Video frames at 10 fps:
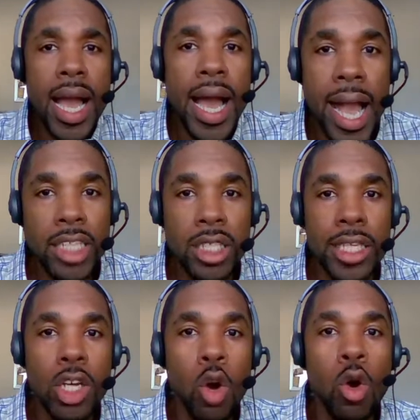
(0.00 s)
I
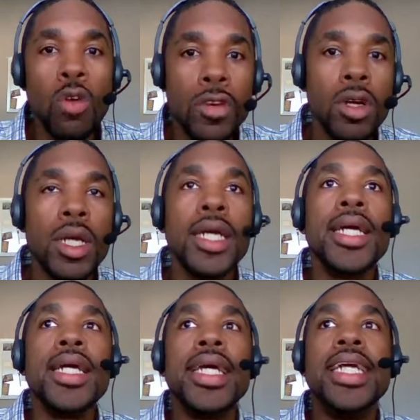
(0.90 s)
actually go over
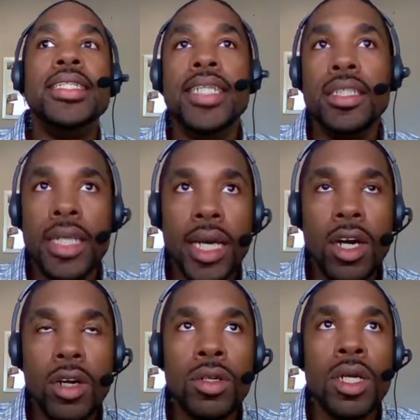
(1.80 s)
in
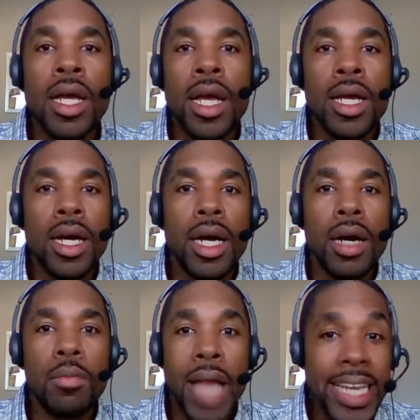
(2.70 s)
detail.
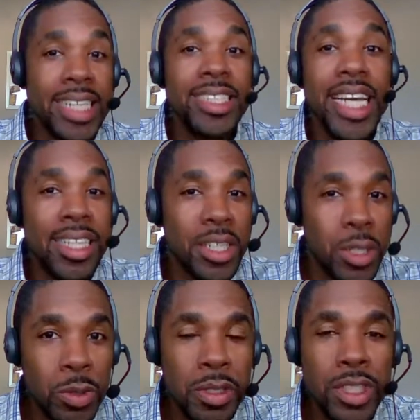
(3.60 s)
I get
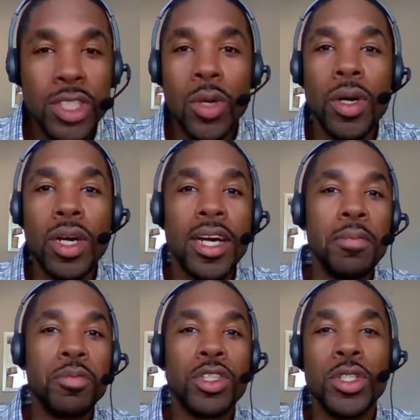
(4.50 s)
technical,
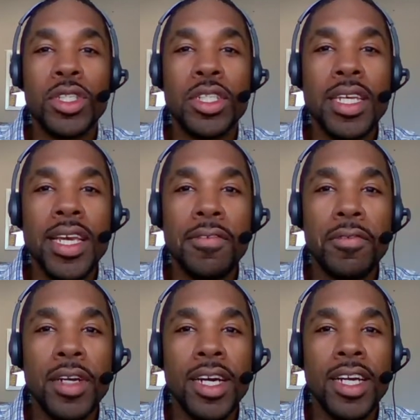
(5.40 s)
so
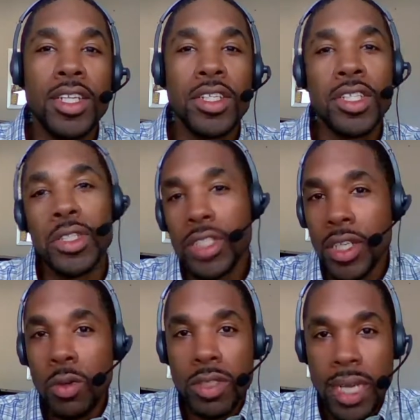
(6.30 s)
if you should
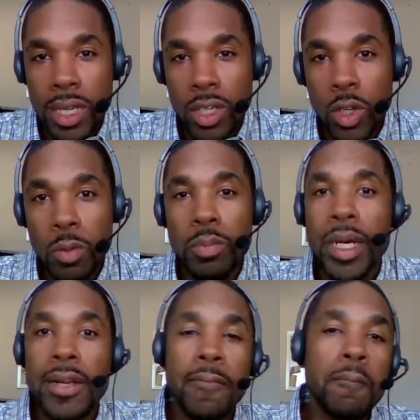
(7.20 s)
know technical,
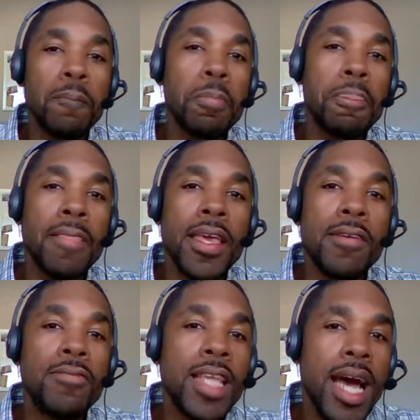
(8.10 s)
but
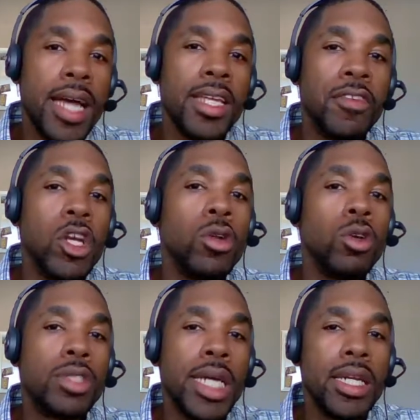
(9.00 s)
if you don't
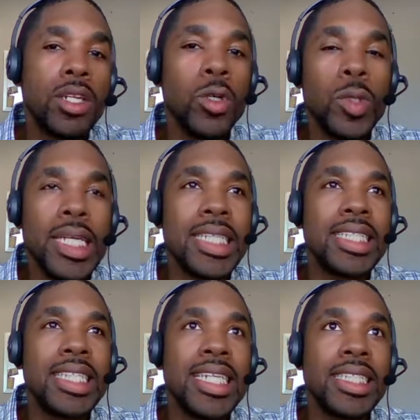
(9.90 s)
know technical,
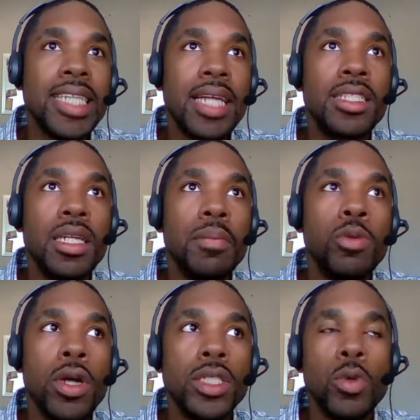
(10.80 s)
it's not to the
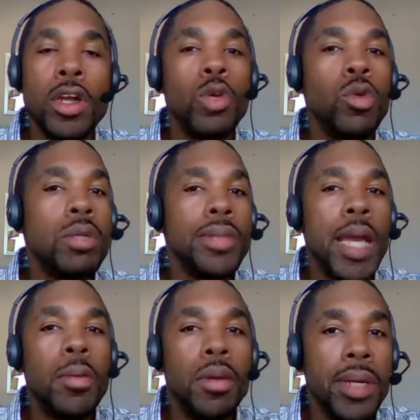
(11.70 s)
point to where you wouldn't be
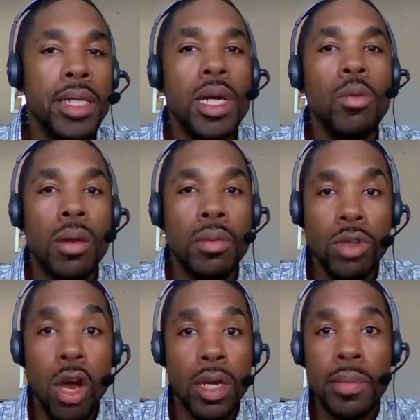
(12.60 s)
able to pick up what I'm
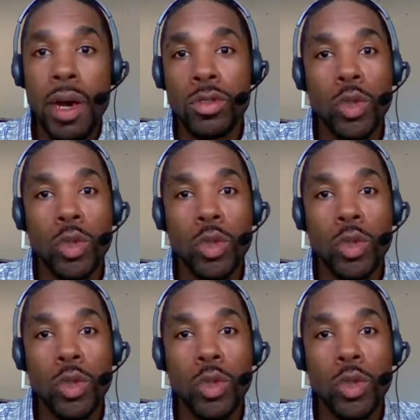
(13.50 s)
talking about.